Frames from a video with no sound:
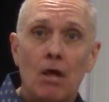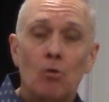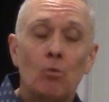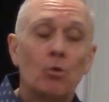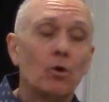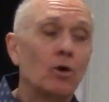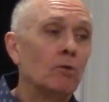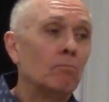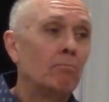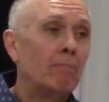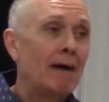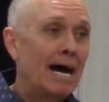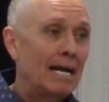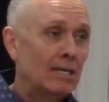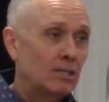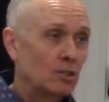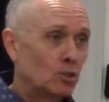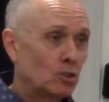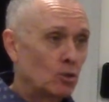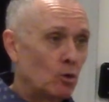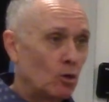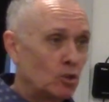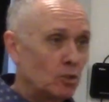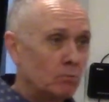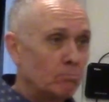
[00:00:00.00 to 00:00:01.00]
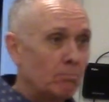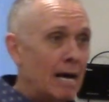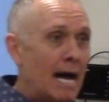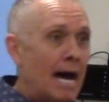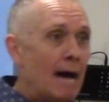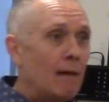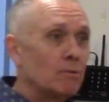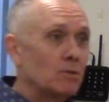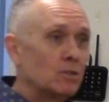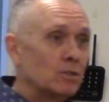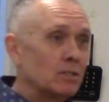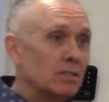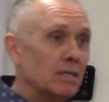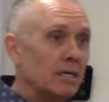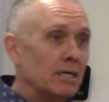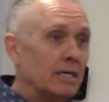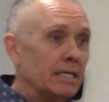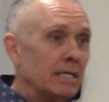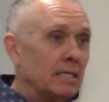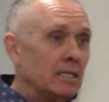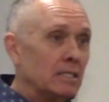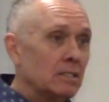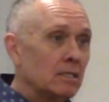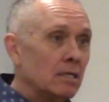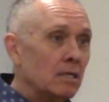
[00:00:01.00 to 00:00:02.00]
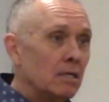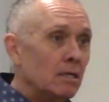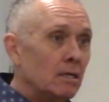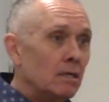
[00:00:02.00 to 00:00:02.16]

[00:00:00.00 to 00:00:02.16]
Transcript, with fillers: We're about to start some Bible studies.